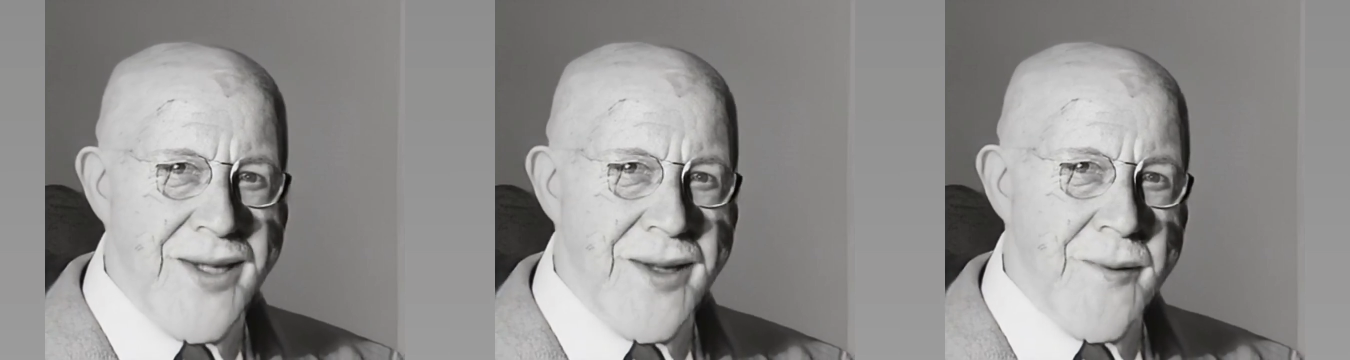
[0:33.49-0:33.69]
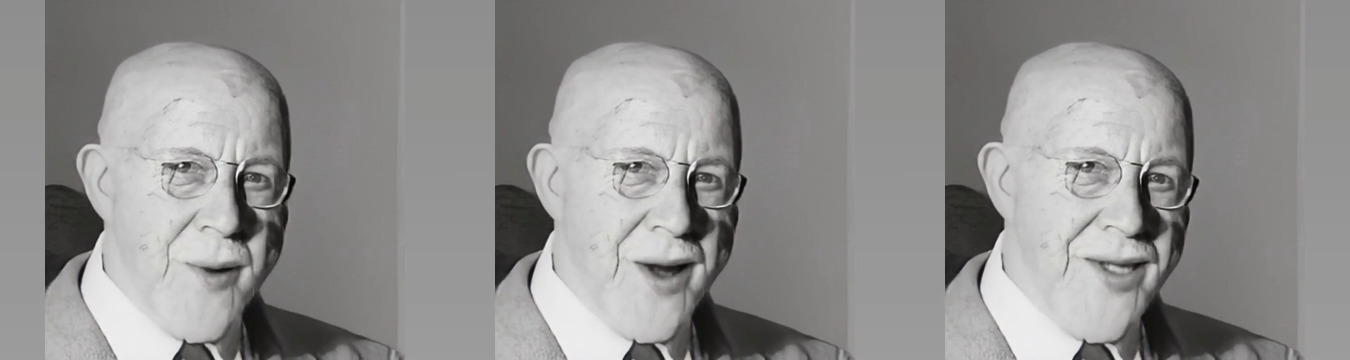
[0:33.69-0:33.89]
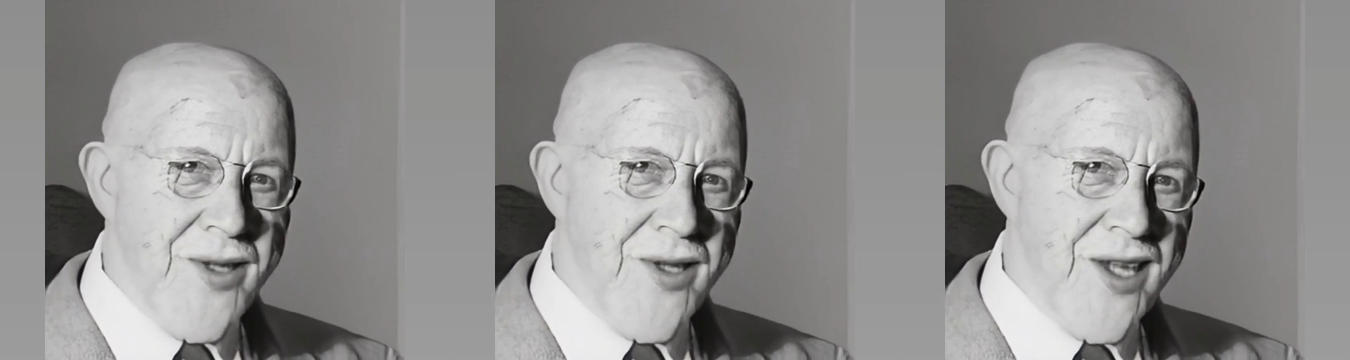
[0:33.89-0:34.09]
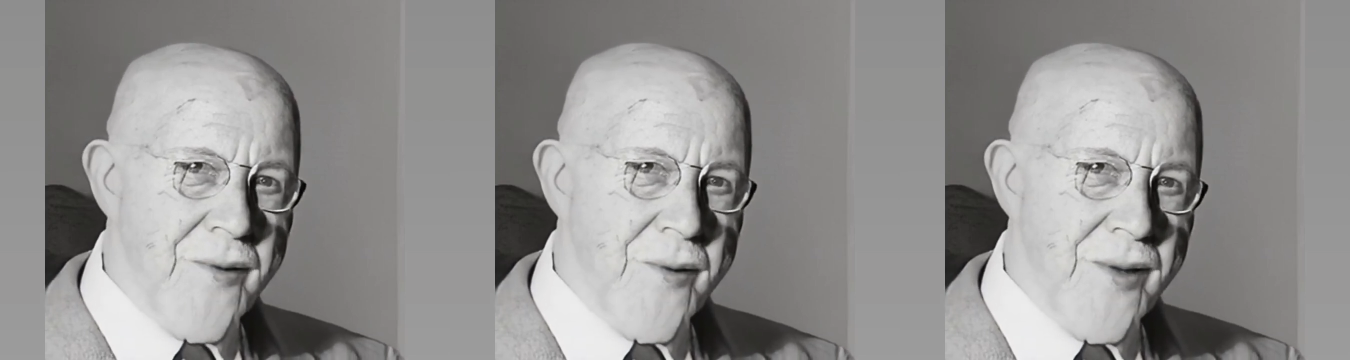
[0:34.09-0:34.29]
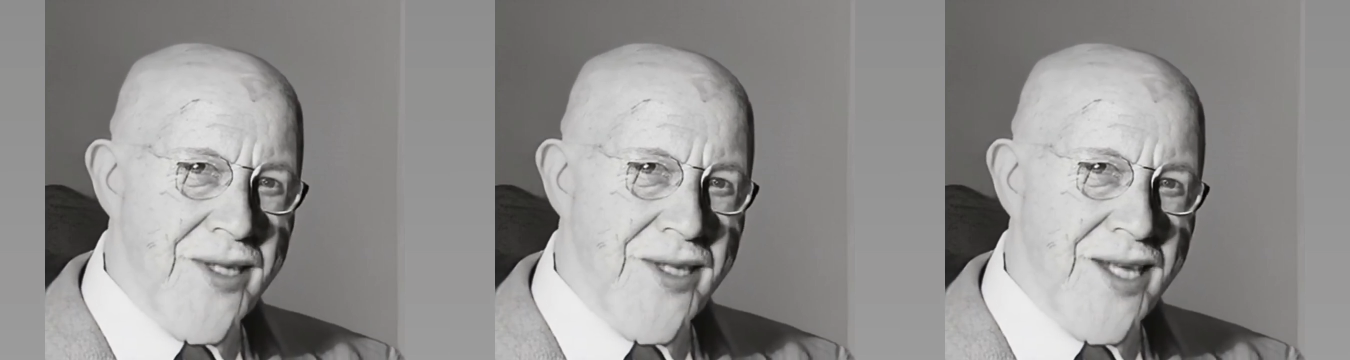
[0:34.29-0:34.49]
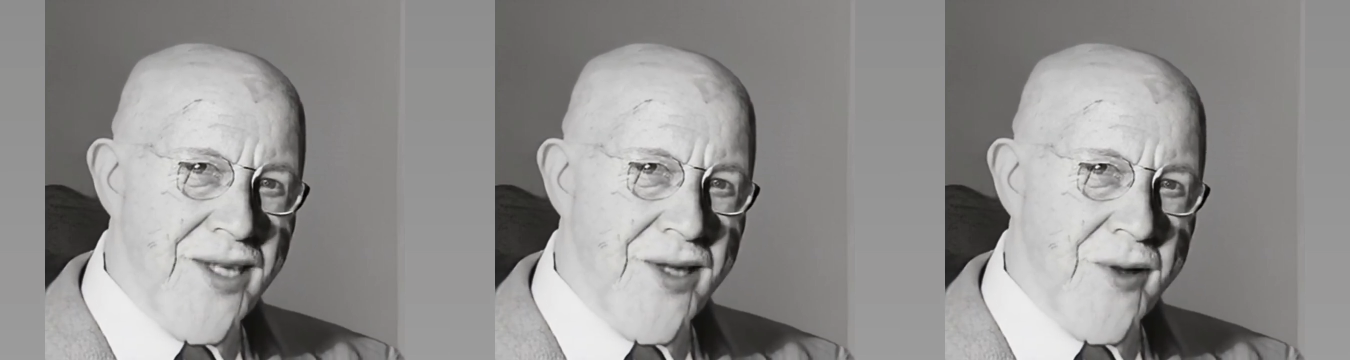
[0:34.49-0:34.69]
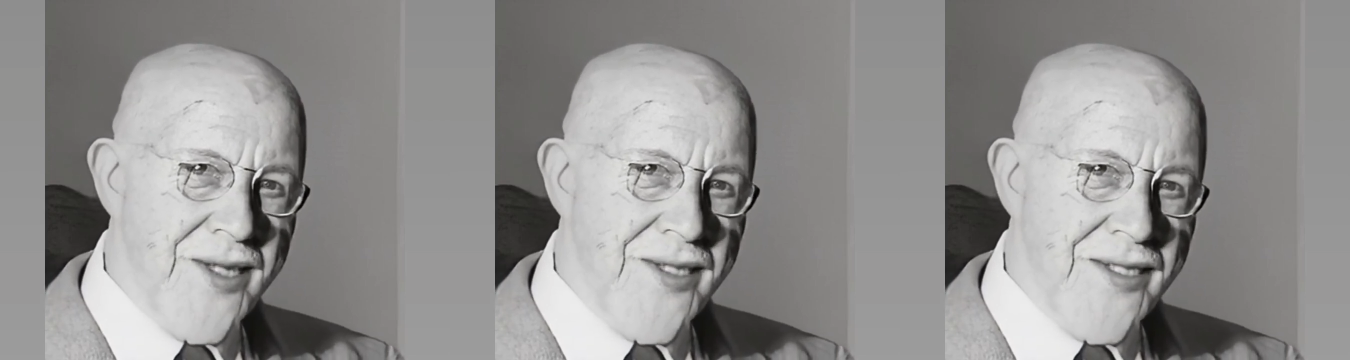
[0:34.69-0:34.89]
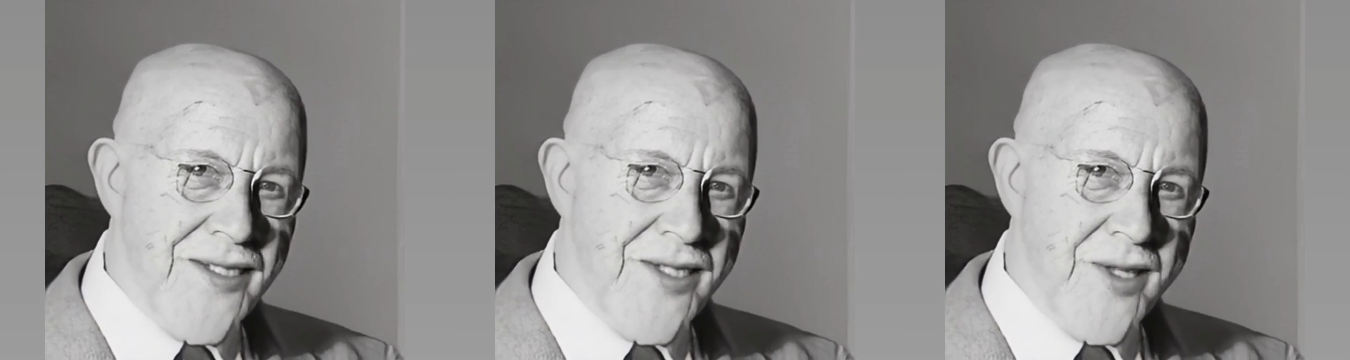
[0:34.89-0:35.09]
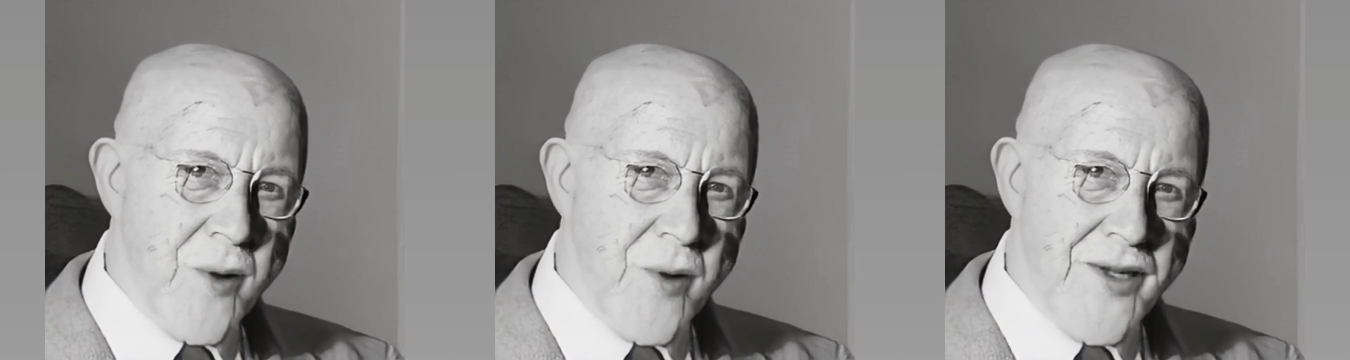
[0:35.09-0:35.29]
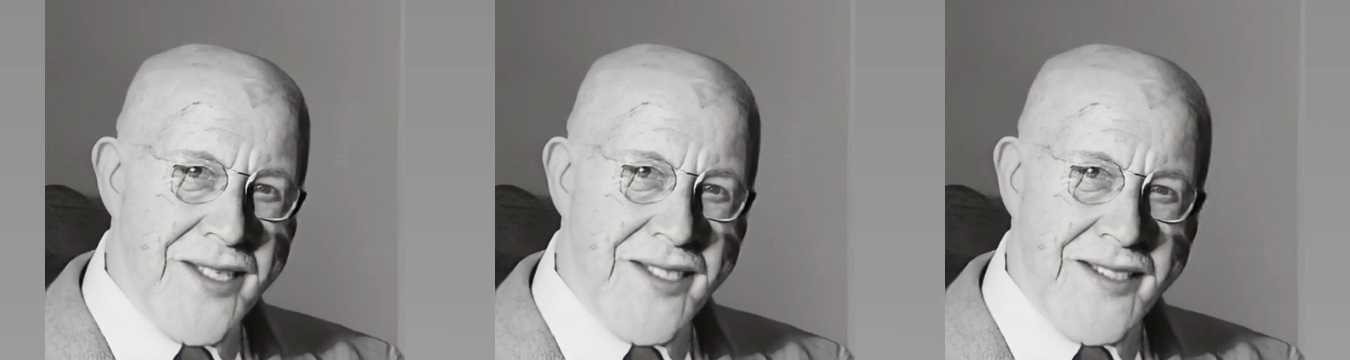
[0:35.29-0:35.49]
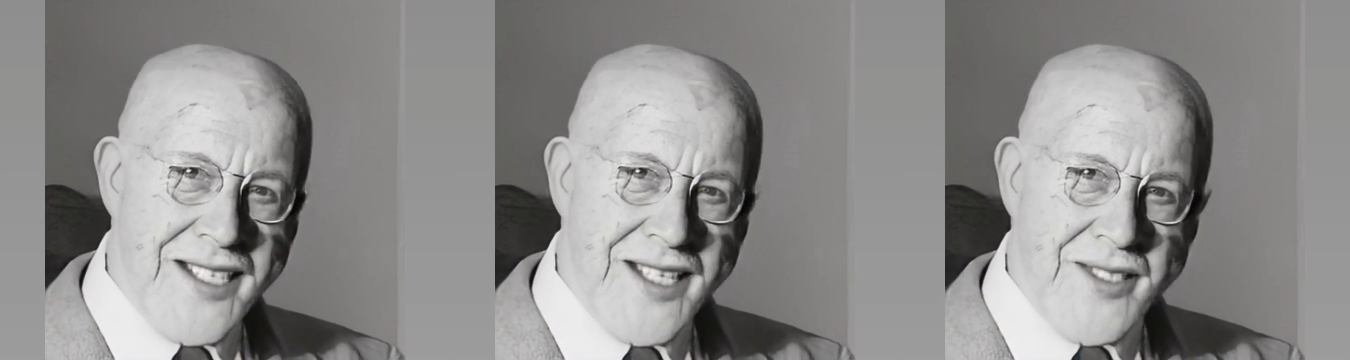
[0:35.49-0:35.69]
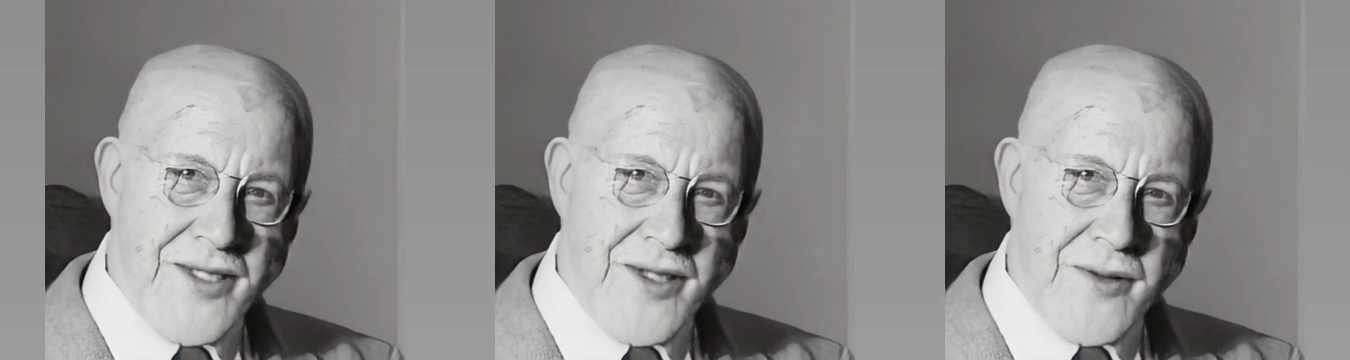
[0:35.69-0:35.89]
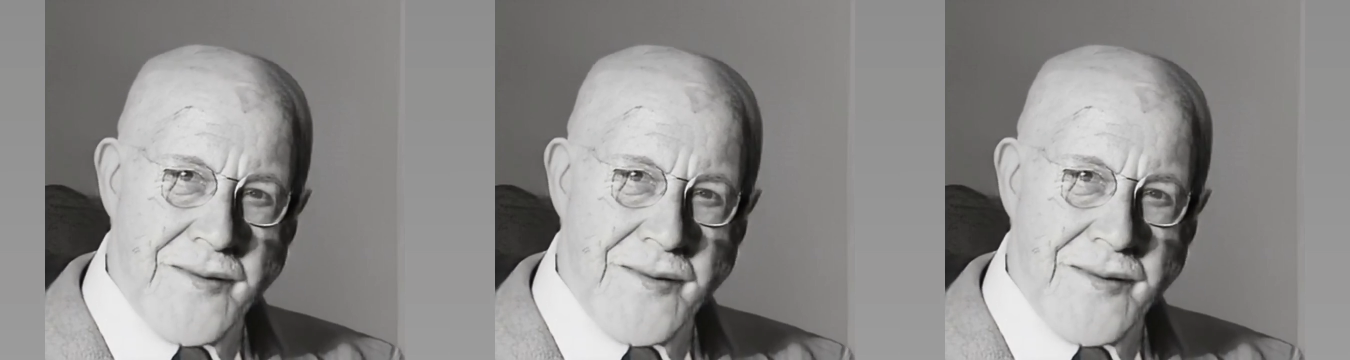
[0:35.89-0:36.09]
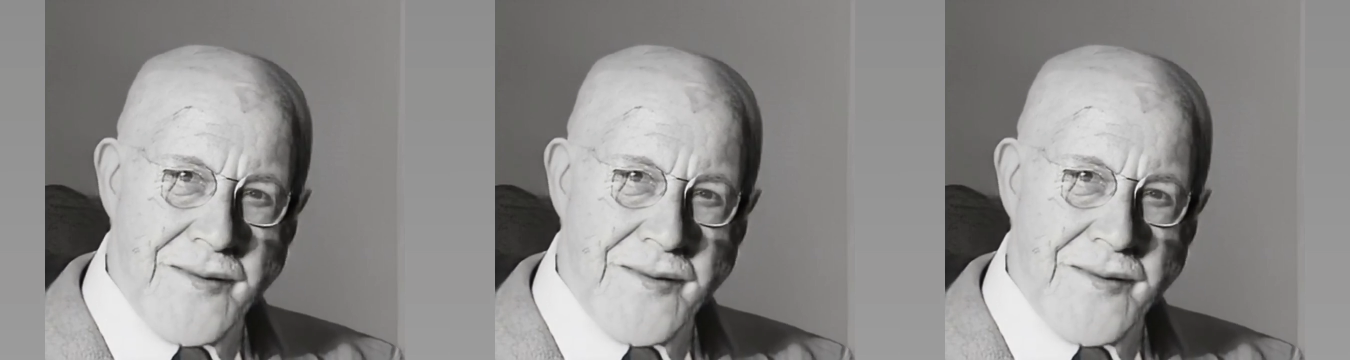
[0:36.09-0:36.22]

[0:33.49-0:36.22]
the pressure of which increases toward its center.